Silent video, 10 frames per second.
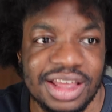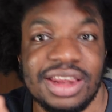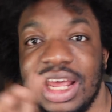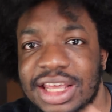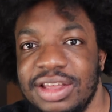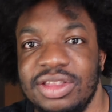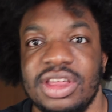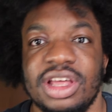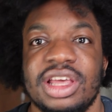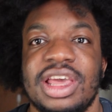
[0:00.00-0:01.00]
Like
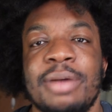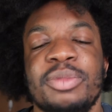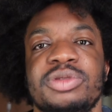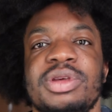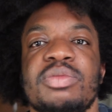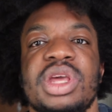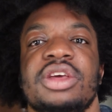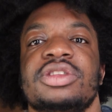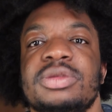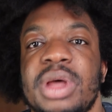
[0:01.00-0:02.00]
the gap between medium